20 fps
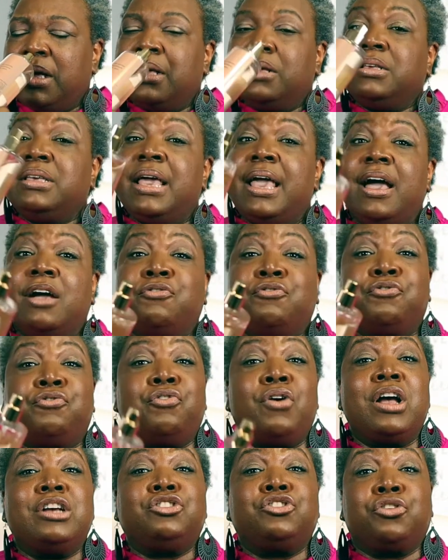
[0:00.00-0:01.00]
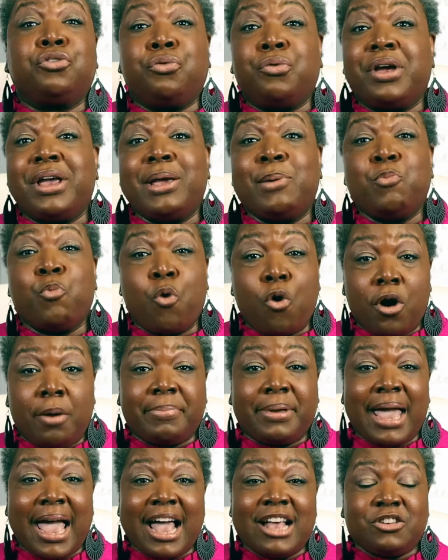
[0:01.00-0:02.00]
Yeah, fresh cream warm
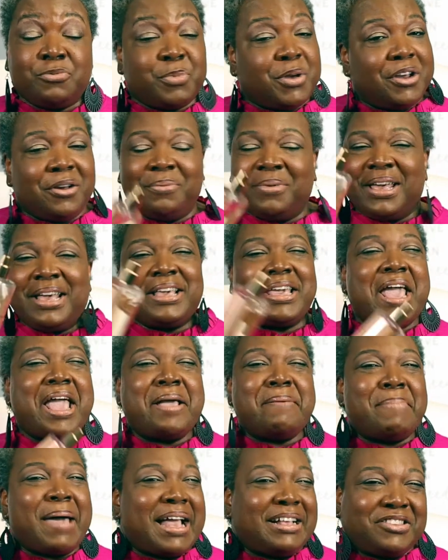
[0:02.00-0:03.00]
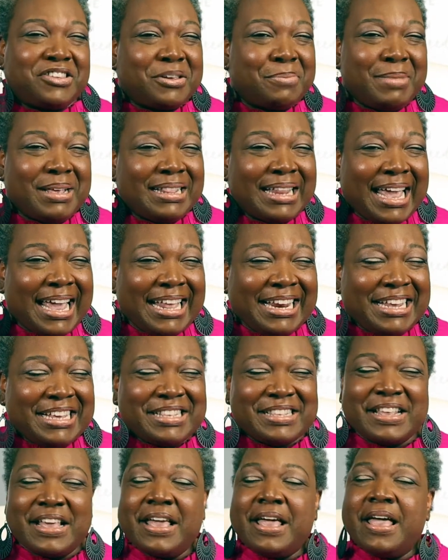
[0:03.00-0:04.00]
cashmere. It came back to me, ladies.
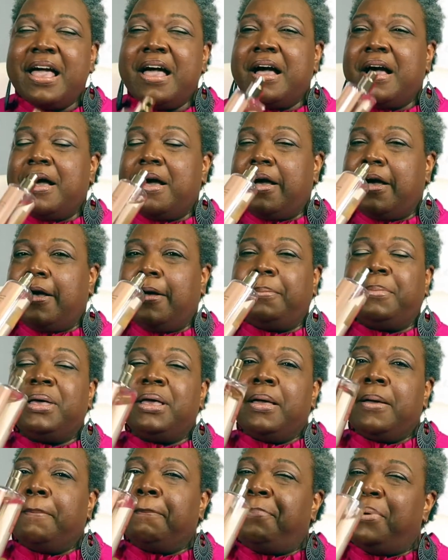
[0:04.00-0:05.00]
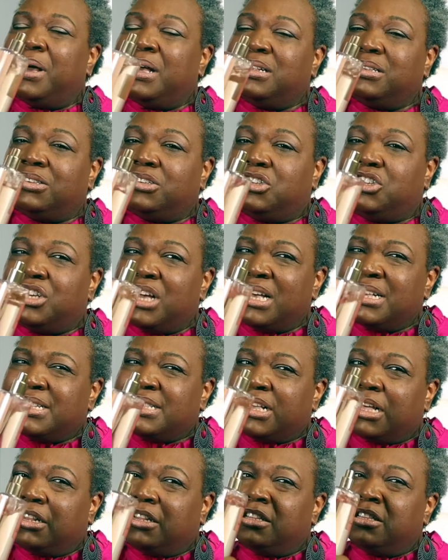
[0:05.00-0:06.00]
But just
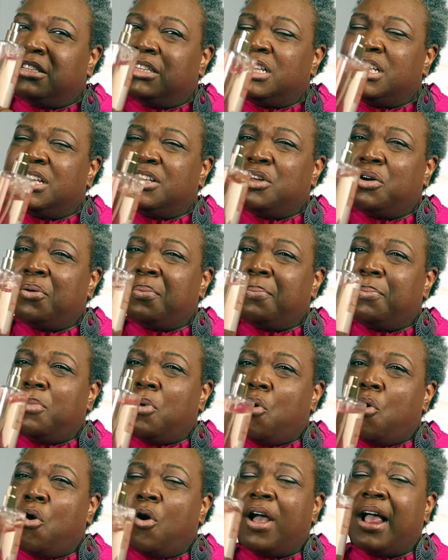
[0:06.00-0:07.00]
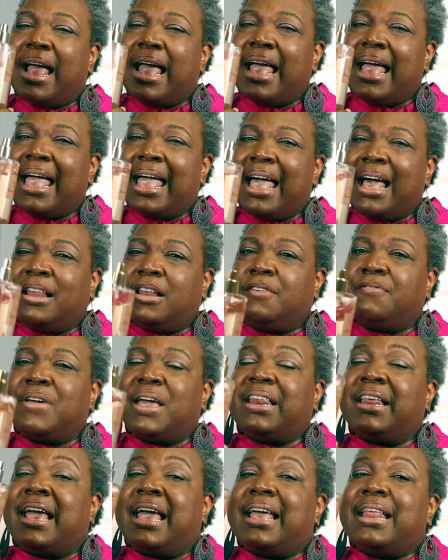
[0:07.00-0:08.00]
a little more
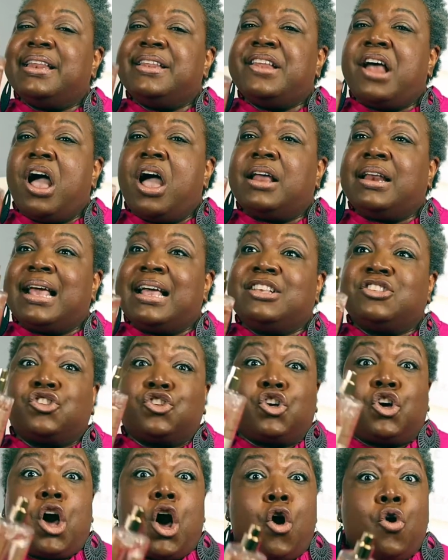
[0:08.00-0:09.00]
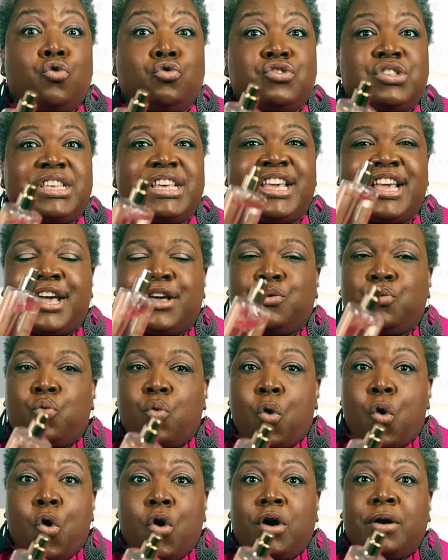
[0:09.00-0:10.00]
elevated and not as cozy and
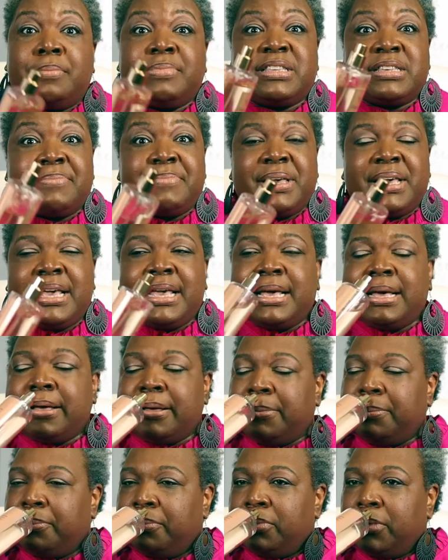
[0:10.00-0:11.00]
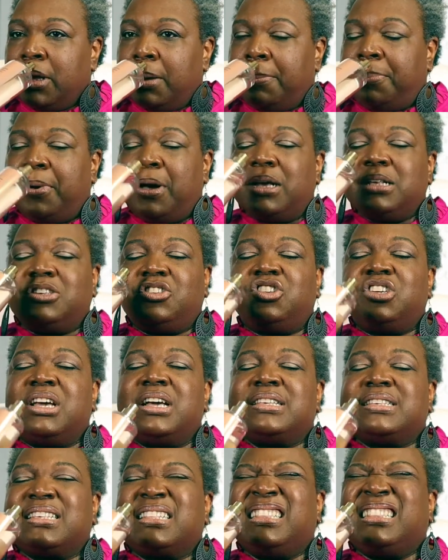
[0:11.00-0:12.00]
warm to me, but
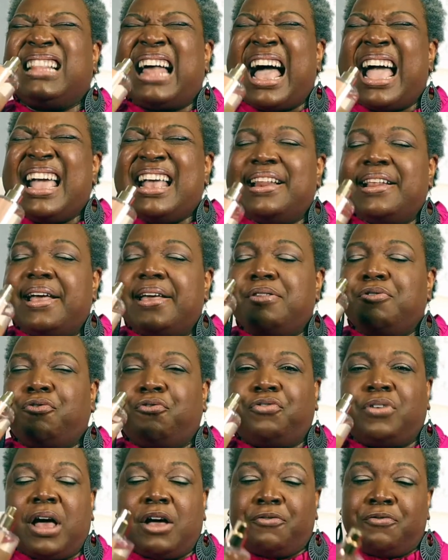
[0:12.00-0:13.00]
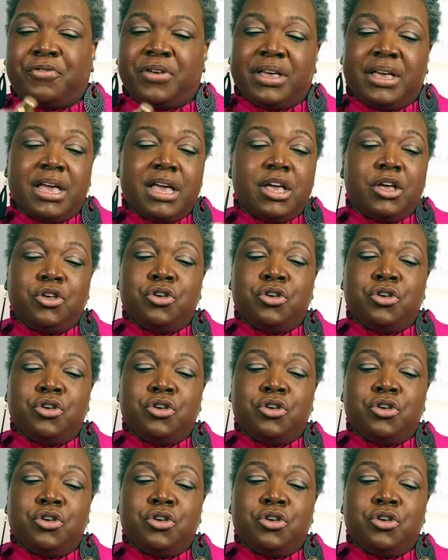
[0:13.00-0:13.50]
just light and fluffy.